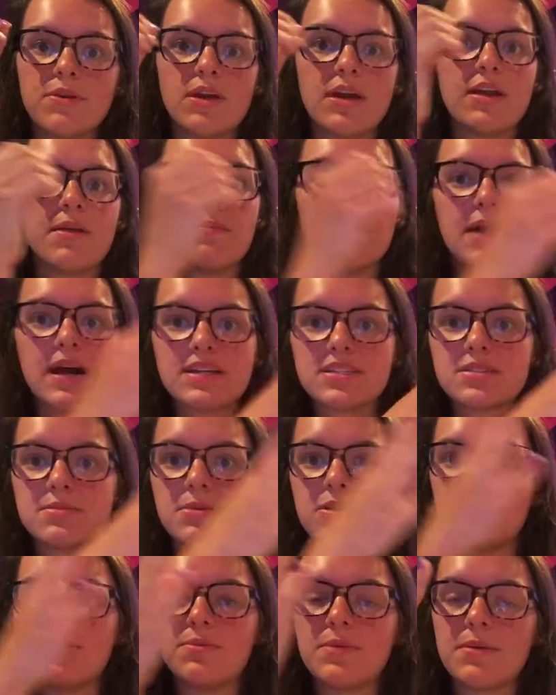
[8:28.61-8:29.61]
great at
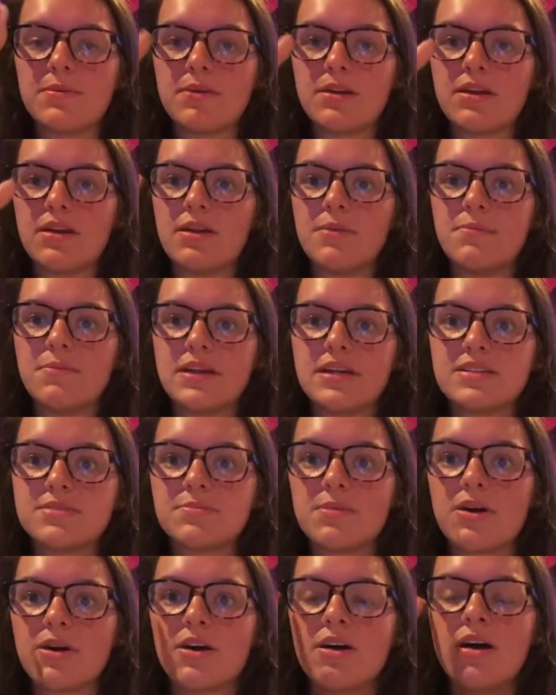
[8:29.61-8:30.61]
basketball. You might be great at
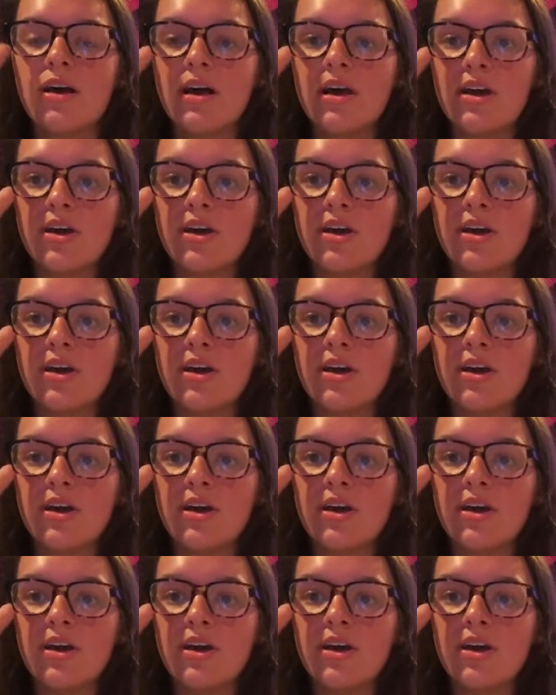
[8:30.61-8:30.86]
baseball.